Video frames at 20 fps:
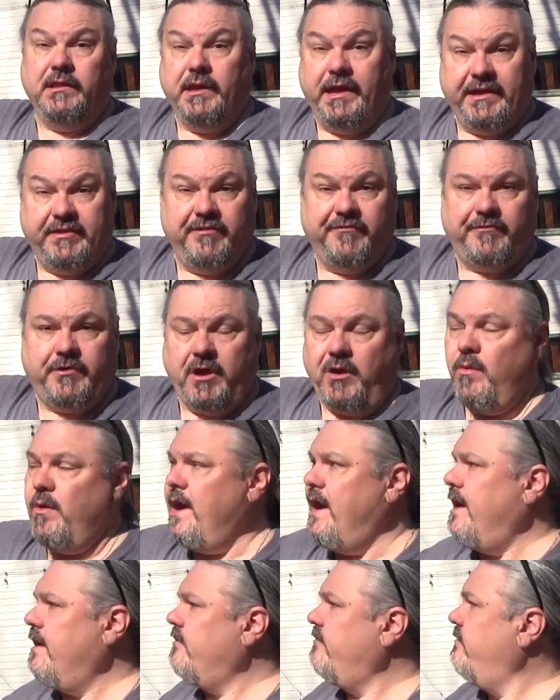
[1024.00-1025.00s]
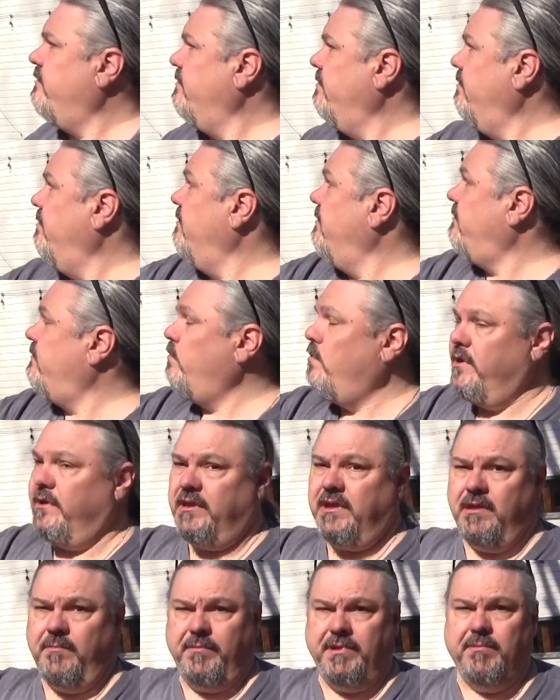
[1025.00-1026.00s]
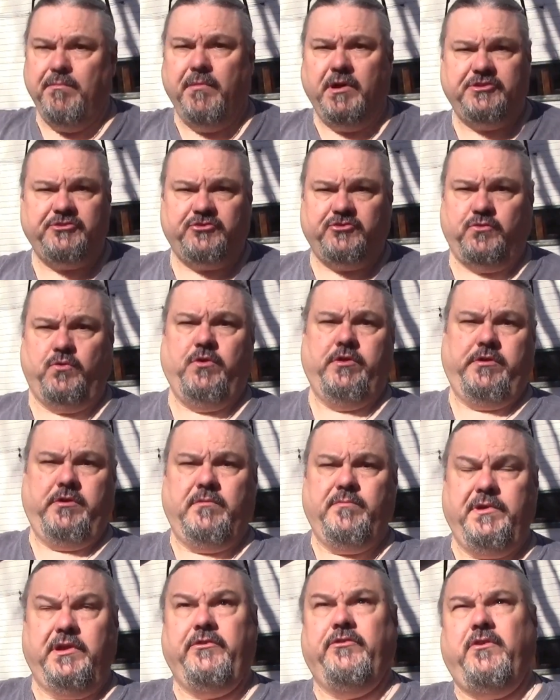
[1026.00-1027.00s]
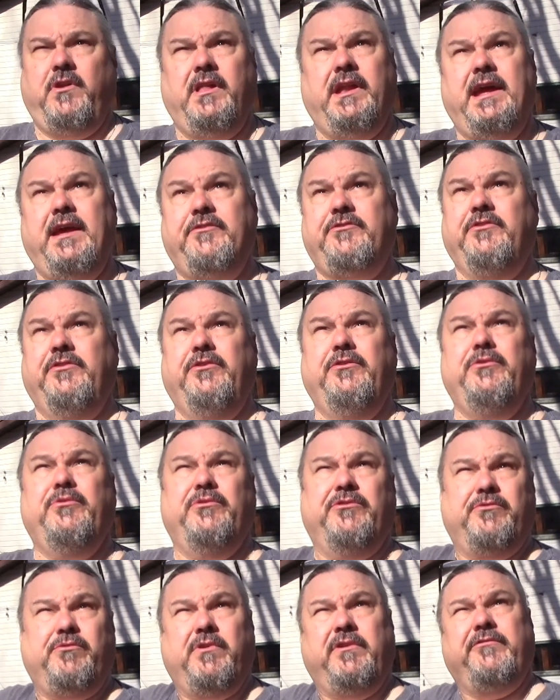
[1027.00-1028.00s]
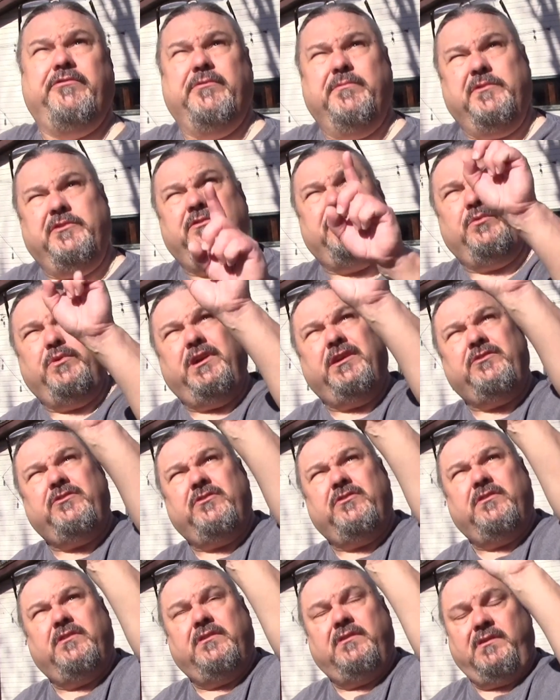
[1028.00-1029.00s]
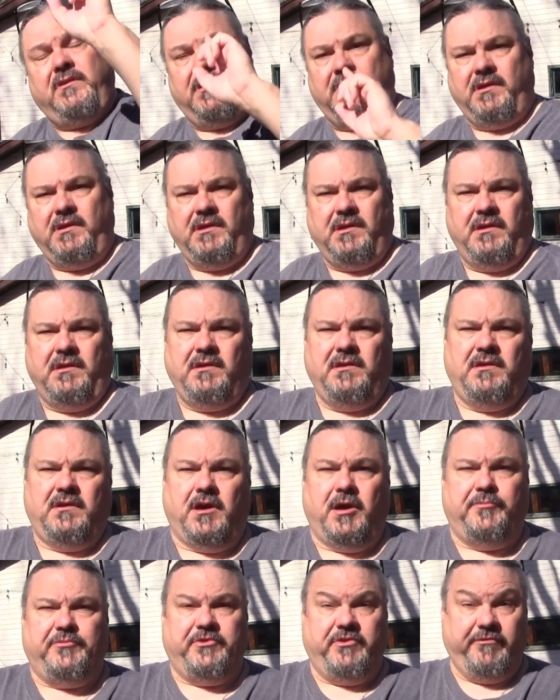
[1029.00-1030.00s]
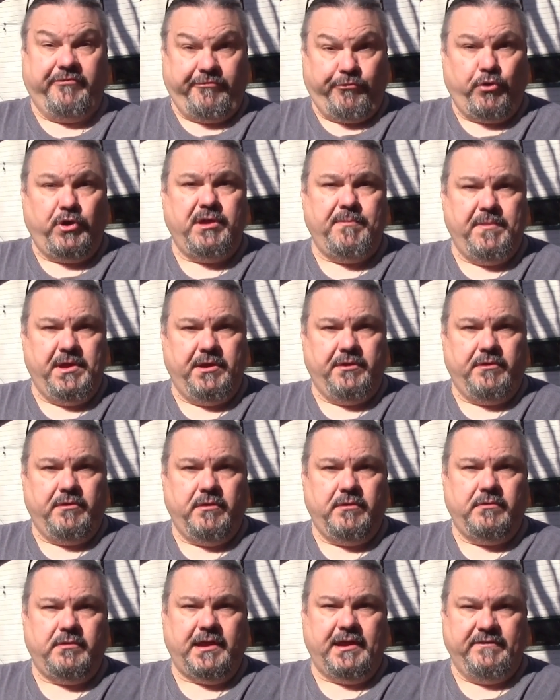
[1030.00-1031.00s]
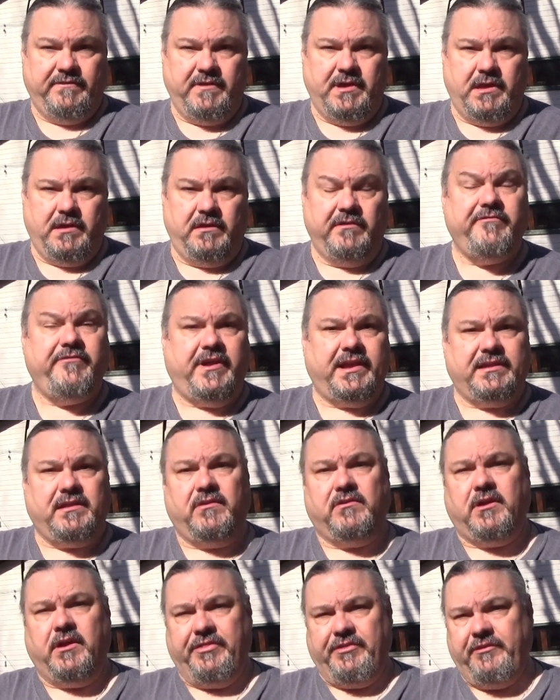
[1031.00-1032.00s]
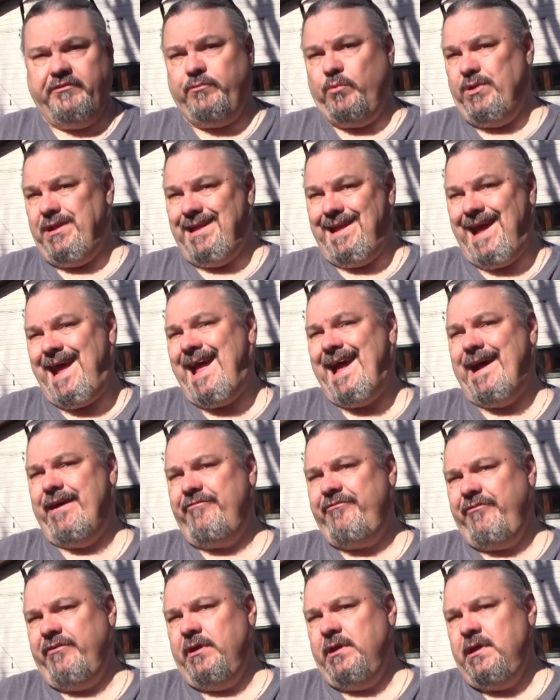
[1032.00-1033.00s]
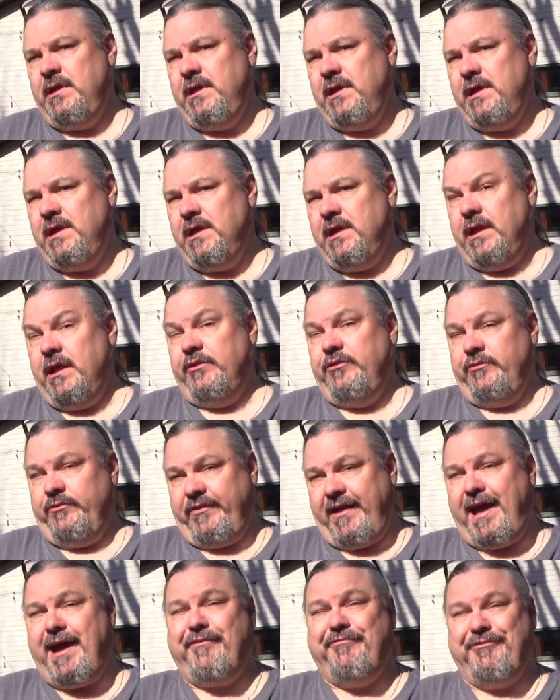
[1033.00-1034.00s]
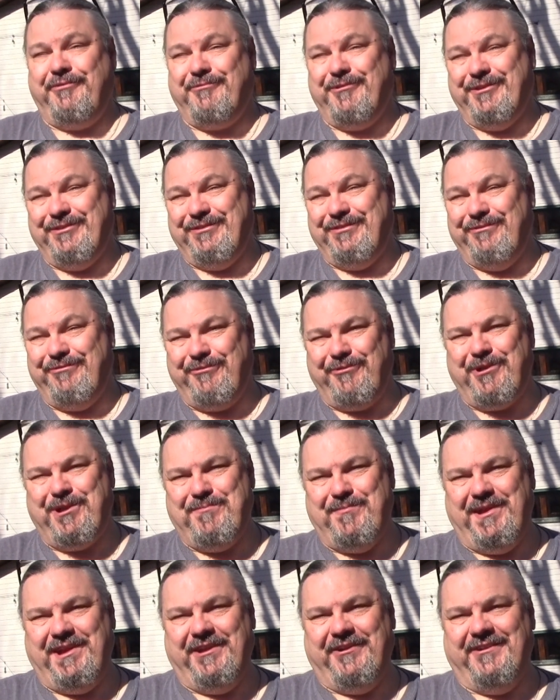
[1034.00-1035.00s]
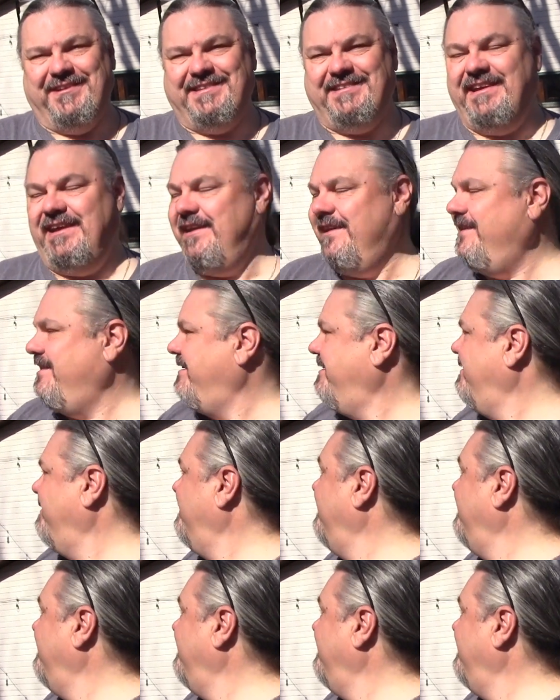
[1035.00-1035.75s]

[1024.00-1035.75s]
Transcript: a length of coax. This one can be much shorter because all it has to do is run from the switch up to the 40-meter antenna. In fact, I'll cut this one in half. I'll use half to run to the 40-meter antenna